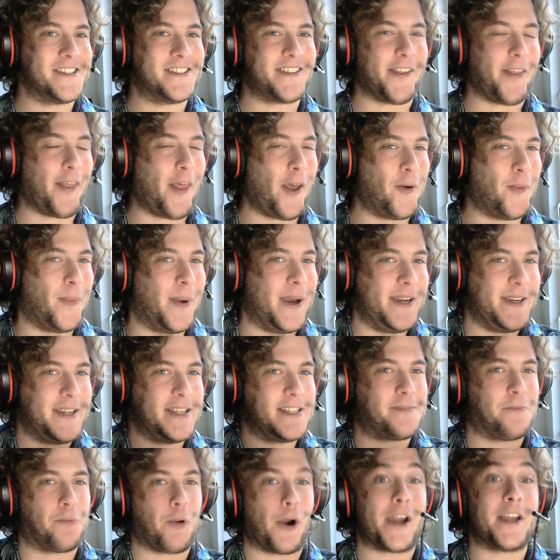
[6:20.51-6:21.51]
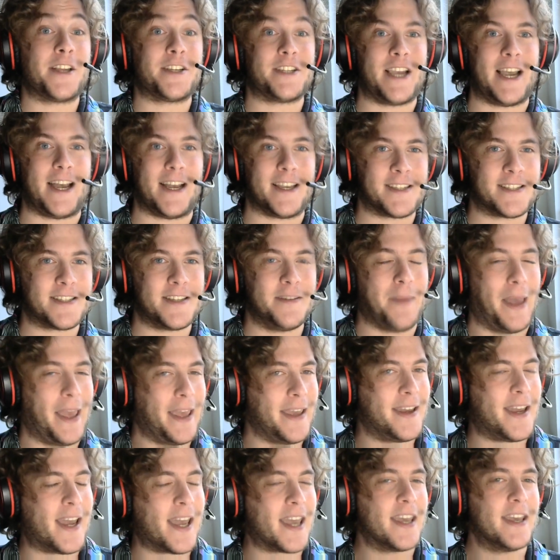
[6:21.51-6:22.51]
that Wendy's branch has to
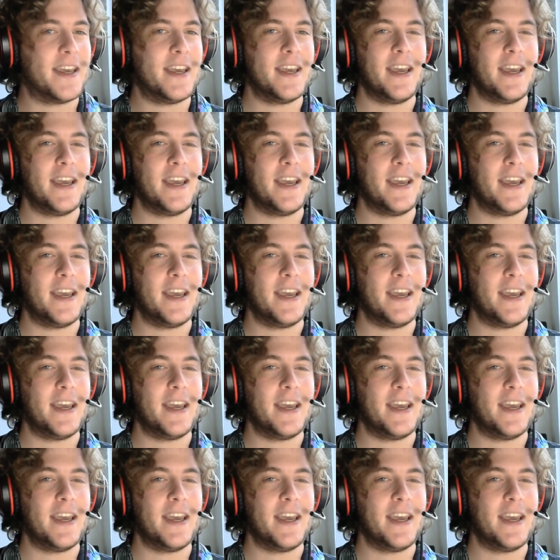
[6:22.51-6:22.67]
make,